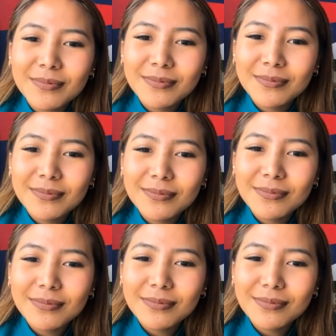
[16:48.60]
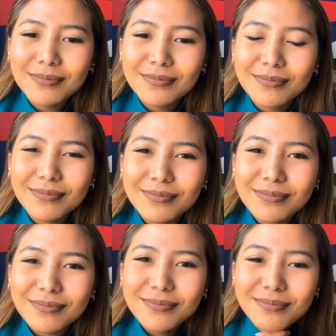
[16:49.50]

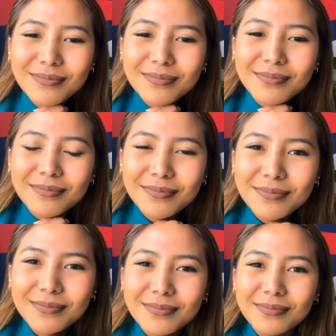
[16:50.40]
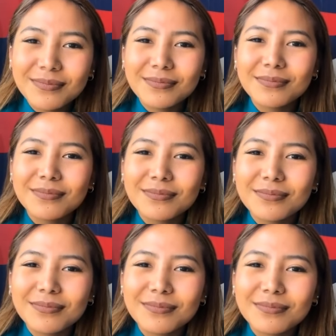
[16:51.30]

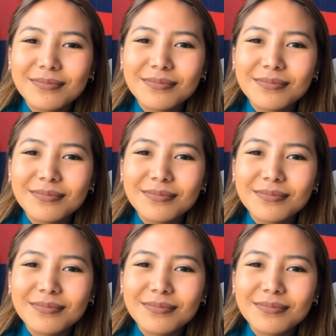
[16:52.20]
No words are spoken by the person on screen.